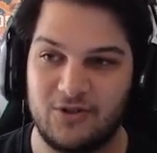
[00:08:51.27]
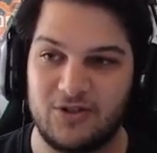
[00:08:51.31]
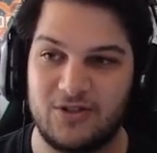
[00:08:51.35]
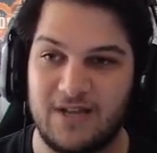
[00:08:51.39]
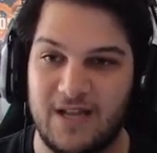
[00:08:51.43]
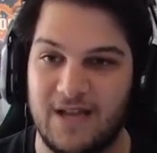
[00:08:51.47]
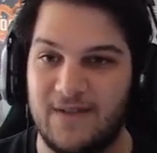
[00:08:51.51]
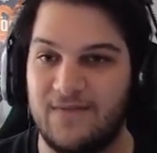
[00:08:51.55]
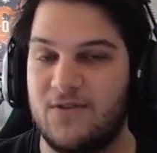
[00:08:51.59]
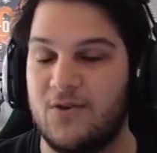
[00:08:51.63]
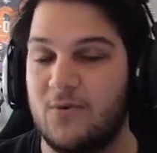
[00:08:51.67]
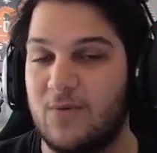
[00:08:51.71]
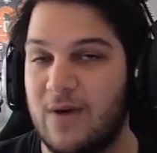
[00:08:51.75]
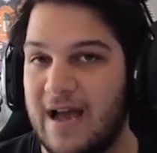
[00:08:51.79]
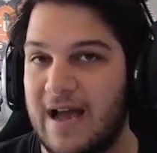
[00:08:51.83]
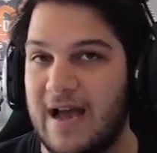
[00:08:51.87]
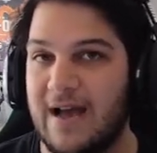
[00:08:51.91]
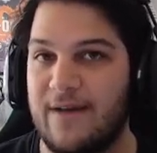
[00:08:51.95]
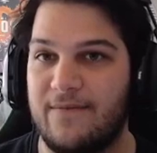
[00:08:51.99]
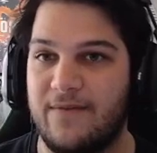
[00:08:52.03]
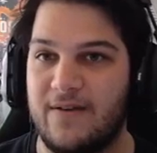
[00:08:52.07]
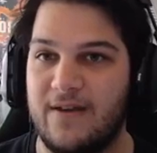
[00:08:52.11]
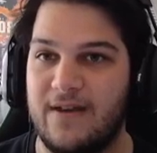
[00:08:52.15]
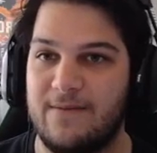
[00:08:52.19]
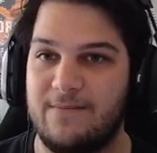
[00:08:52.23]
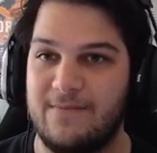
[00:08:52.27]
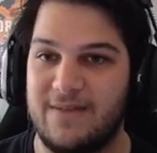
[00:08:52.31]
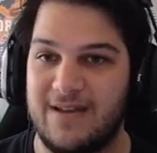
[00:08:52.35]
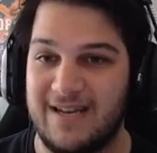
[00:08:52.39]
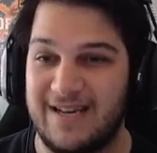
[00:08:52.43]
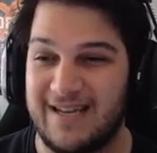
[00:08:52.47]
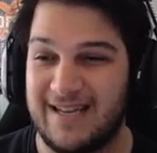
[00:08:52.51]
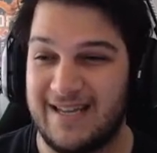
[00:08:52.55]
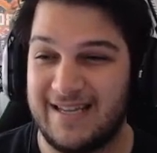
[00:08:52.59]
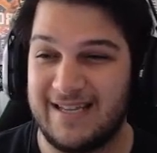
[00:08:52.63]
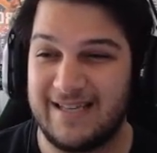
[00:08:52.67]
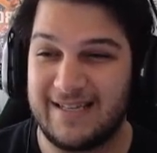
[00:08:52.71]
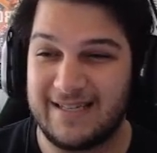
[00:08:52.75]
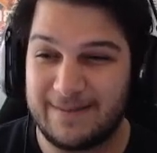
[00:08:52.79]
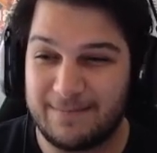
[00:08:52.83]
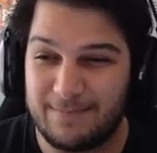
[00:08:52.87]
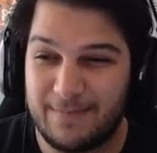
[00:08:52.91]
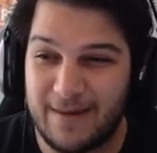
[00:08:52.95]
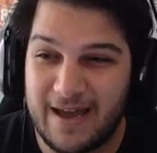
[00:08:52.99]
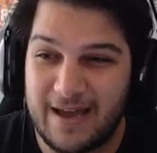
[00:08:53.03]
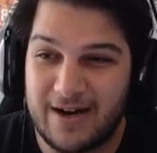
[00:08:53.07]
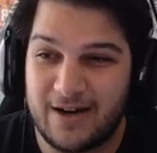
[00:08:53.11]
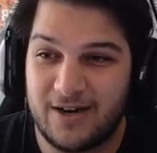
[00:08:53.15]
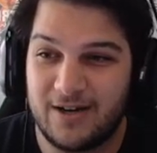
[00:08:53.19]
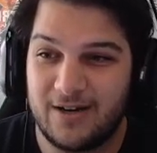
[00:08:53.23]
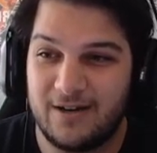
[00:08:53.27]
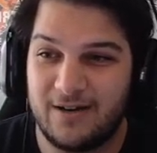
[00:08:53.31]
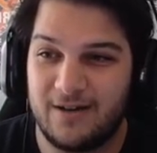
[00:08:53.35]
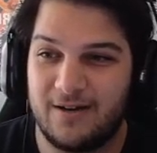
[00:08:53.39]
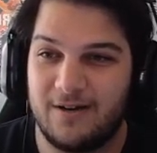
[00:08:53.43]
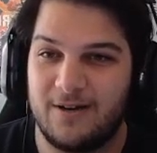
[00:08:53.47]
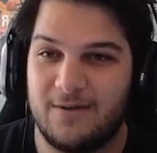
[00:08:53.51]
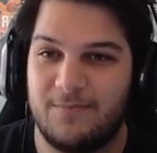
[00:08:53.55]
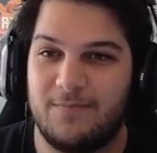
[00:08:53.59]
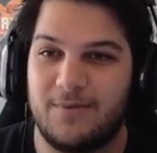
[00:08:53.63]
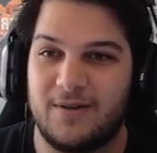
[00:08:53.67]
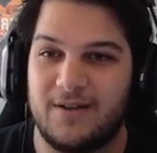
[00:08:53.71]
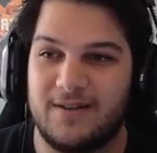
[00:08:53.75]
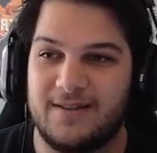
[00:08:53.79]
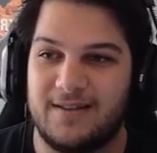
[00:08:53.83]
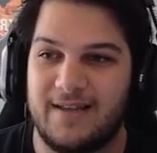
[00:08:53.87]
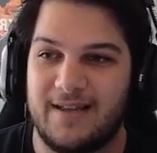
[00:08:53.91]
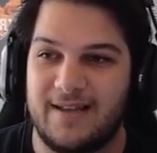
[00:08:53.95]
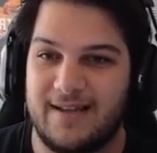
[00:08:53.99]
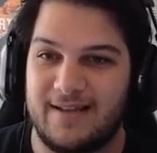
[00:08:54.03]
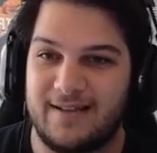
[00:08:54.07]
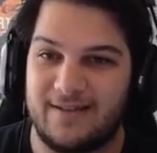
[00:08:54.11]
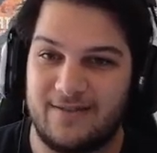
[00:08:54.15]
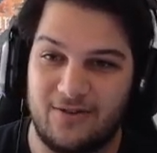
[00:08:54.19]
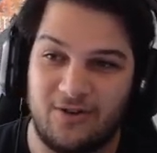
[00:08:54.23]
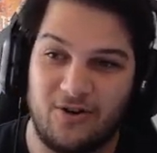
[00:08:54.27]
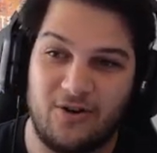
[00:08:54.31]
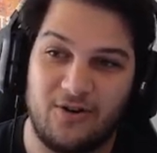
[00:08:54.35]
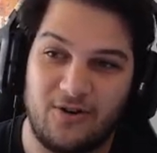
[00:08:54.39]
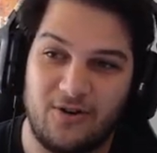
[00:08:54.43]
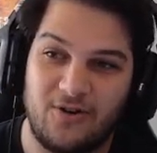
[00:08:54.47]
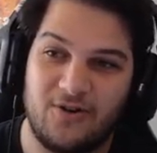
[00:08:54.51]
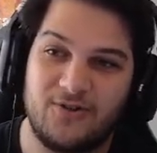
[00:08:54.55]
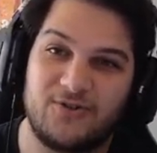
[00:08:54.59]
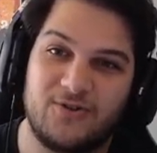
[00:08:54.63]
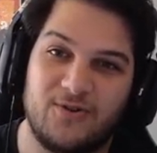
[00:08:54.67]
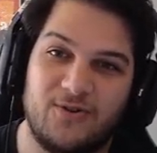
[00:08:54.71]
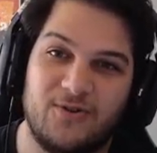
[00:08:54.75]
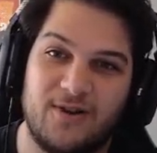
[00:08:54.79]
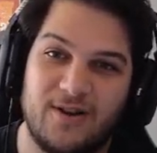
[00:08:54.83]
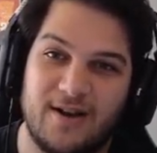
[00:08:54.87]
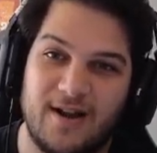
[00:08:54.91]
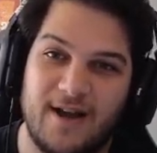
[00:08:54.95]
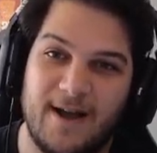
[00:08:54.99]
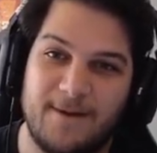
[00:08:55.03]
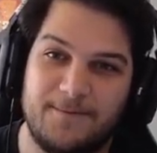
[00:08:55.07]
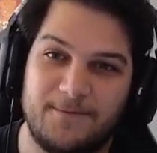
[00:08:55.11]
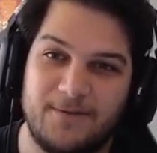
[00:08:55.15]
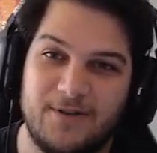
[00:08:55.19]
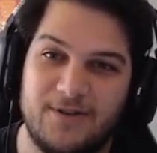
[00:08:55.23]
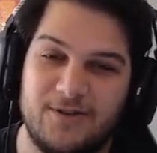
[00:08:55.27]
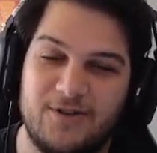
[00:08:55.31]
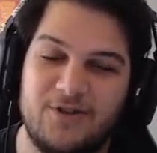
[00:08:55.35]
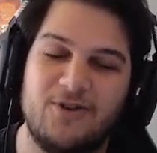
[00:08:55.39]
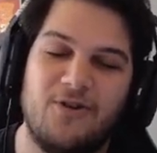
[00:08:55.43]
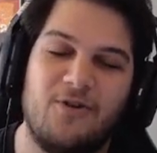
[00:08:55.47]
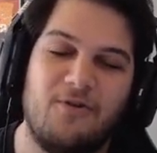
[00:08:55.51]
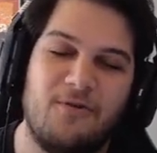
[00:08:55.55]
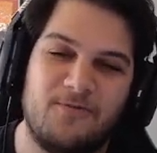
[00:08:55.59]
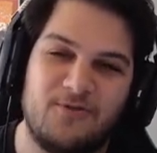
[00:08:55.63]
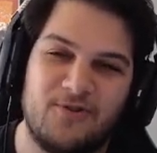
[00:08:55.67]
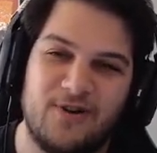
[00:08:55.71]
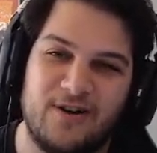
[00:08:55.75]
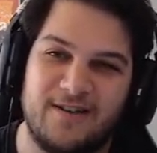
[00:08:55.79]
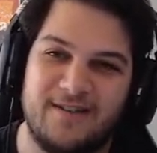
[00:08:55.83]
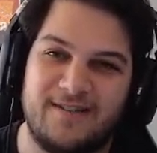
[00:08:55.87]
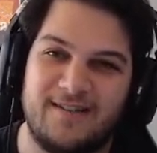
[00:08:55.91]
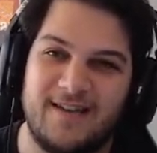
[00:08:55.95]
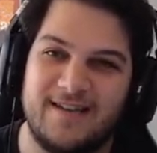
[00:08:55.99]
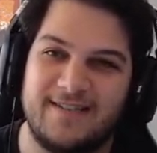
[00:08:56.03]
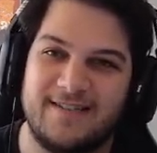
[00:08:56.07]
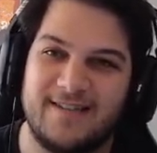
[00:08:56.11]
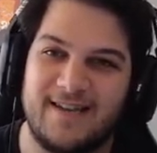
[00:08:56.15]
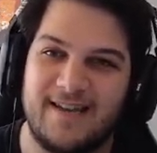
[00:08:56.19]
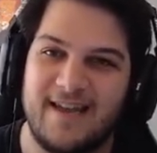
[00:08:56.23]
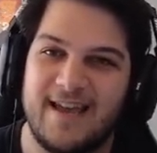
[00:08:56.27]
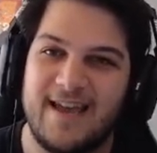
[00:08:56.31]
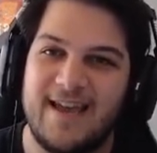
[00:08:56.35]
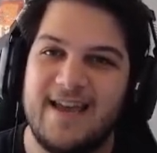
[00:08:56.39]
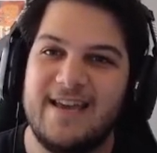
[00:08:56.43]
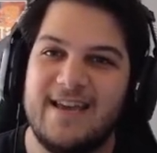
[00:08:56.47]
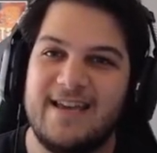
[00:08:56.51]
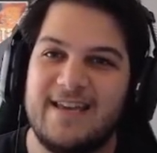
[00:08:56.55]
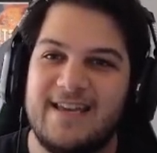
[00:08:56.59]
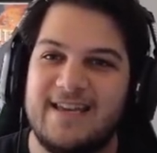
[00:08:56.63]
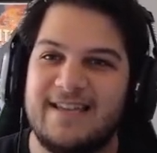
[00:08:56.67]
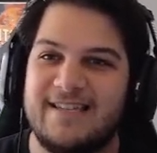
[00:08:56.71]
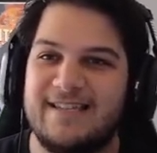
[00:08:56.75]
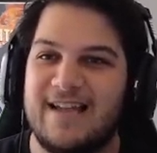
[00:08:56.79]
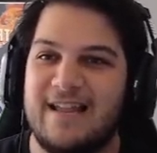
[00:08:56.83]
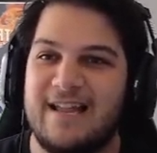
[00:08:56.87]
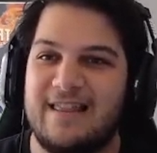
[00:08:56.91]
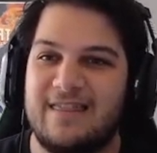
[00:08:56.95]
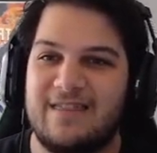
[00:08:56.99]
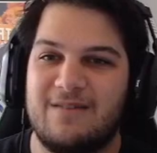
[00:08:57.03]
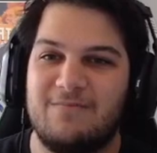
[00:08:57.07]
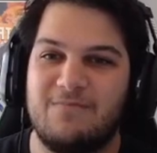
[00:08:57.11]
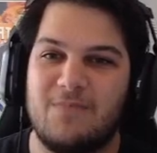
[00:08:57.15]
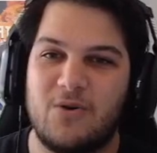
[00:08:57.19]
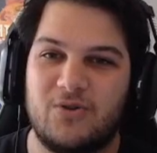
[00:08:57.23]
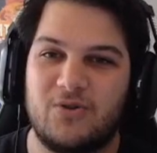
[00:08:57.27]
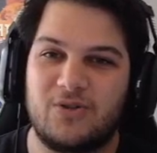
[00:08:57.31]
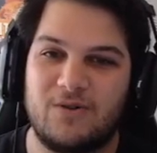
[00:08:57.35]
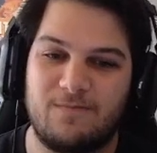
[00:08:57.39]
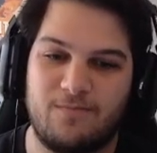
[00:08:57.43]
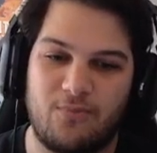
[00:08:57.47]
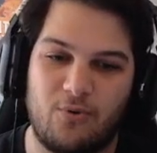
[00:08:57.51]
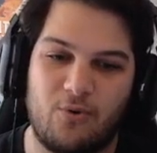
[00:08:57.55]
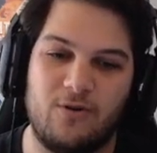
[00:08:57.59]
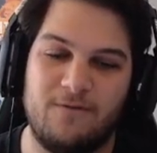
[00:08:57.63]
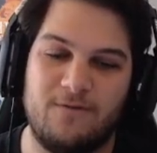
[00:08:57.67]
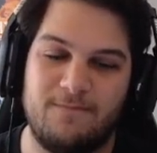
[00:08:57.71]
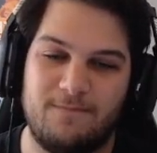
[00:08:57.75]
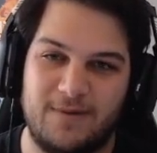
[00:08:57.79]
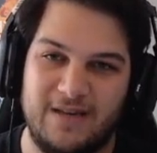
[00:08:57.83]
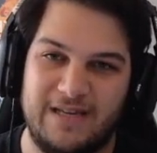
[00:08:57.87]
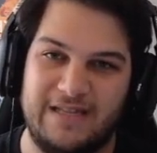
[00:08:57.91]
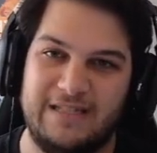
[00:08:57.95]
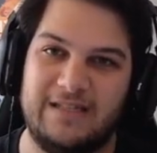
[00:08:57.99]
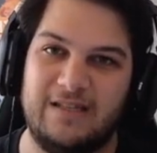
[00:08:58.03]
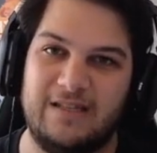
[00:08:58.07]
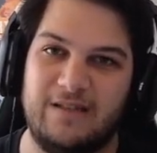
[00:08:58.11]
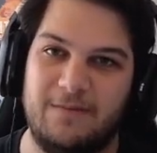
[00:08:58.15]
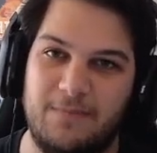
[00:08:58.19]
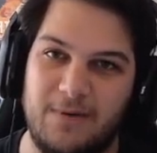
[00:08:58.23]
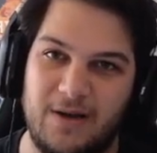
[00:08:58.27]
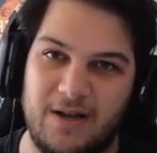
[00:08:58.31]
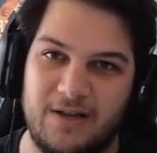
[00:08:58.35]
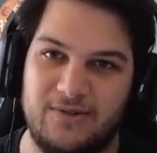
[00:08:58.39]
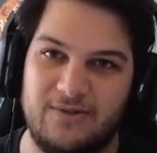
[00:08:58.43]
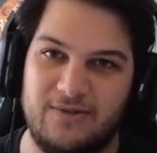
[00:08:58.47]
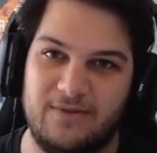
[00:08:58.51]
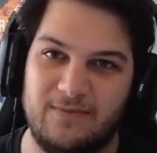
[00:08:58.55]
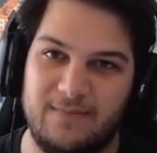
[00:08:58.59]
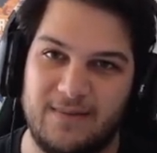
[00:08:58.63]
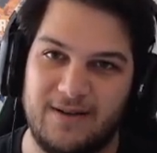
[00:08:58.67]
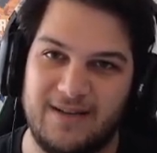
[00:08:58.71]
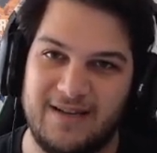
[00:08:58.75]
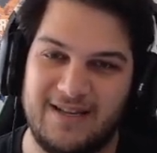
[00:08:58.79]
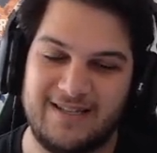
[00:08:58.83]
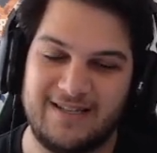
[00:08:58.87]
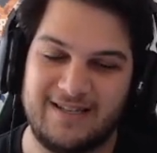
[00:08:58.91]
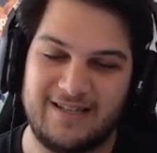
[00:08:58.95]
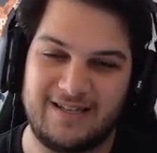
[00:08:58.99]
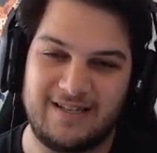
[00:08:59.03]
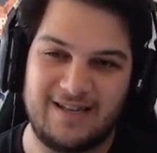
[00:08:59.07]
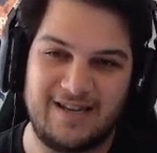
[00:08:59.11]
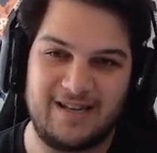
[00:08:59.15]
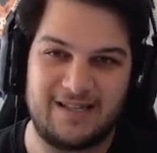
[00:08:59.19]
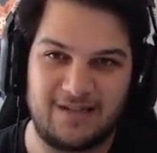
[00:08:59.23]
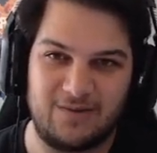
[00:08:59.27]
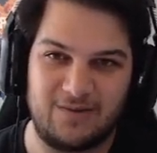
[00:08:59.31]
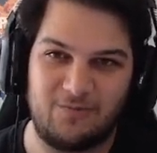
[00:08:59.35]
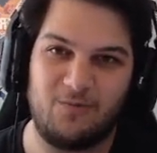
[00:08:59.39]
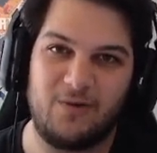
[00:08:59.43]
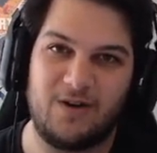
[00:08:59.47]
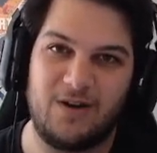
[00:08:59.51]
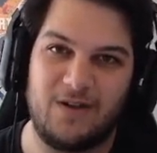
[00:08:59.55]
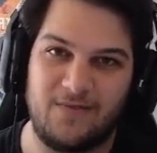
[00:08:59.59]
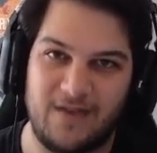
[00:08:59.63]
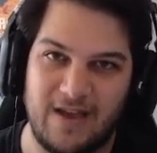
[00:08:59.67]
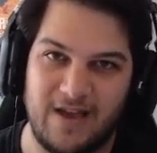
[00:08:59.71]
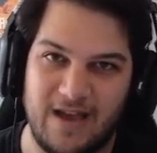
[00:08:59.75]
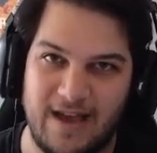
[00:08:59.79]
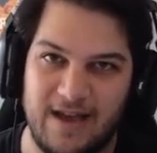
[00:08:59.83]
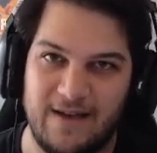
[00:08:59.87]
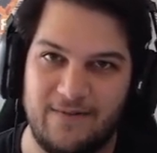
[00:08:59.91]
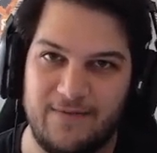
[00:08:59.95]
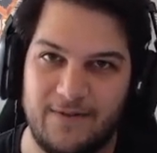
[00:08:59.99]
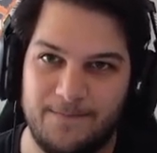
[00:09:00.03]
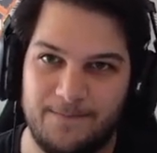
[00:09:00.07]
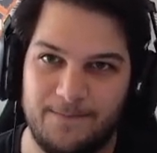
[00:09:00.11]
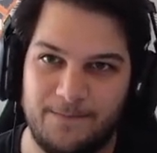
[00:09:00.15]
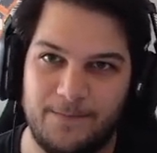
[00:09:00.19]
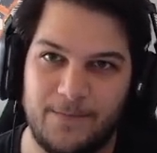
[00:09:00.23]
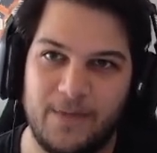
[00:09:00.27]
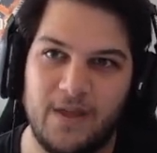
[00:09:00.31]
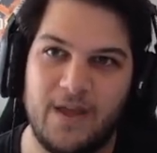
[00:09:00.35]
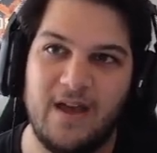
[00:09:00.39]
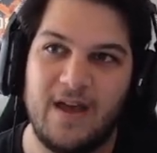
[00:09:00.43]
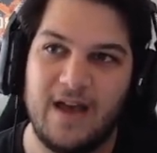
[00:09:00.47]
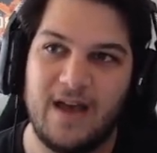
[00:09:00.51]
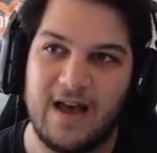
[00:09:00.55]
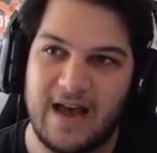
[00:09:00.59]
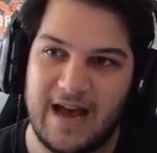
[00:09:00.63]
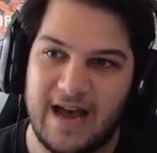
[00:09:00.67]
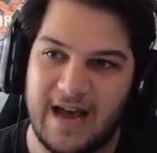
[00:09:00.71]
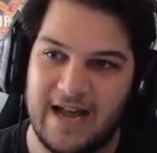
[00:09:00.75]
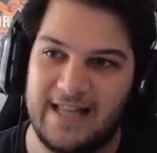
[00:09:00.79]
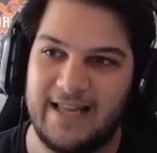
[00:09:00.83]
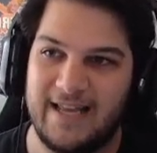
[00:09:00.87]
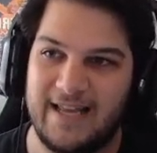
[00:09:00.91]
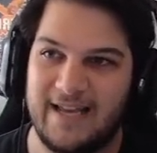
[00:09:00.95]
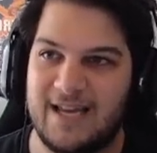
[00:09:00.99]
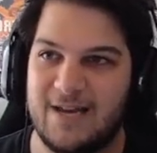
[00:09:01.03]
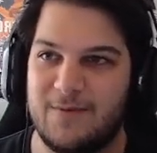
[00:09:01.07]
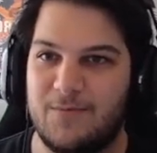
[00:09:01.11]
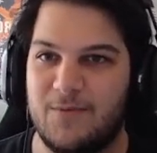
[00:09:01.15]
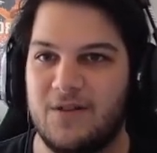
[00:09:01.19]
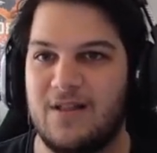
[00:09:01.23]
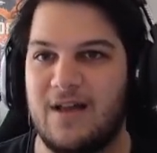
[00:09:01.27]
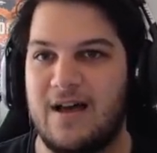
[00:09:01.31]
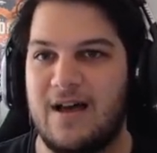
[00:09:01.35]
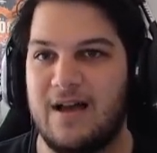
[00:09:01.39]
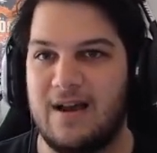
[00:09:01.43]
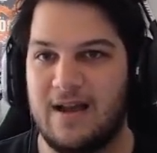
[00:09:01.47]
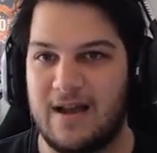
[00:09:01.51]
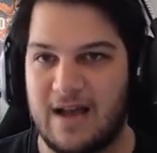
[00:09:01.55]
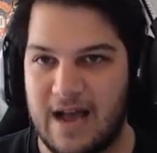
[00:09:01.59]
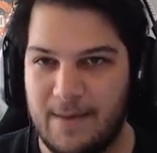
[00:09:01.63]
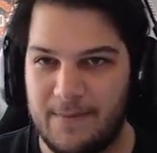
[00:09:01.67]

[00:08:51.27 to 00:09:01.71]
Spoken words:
Just if you have him, it is better, but like there are also good options. You know what I'm trying to say? It's like he's not the most important piece of the puzzle, but he's a decent one if you have it. I like him a lot.